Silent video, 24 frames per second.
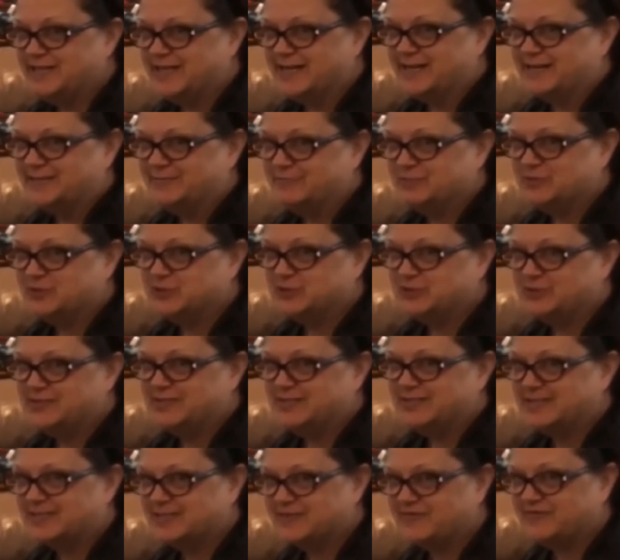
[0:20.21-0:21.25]
I'm
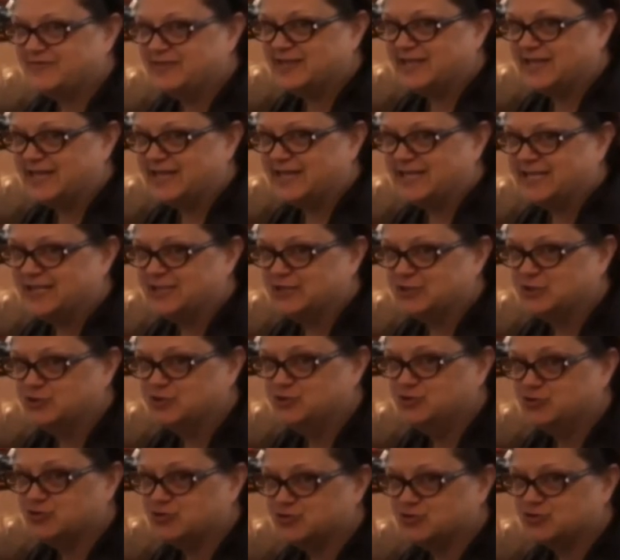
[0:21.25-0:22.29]
going on a fly
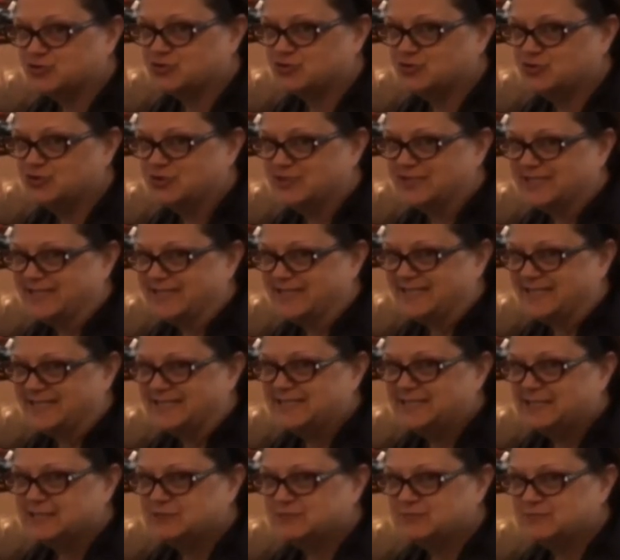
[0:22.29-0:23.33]
hunt
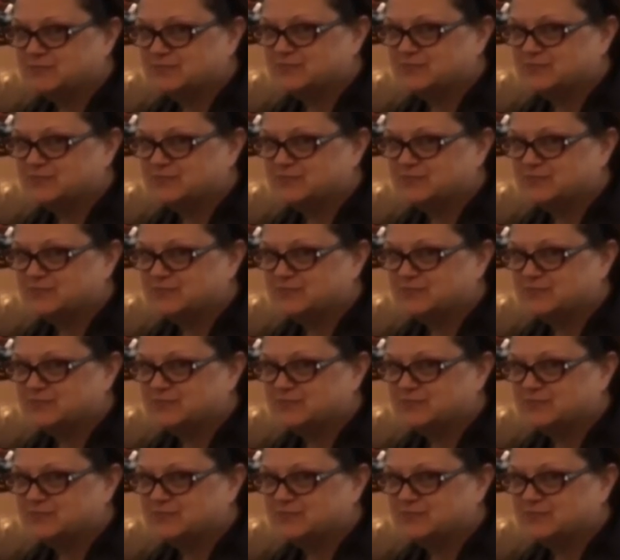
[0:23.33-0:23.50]
today.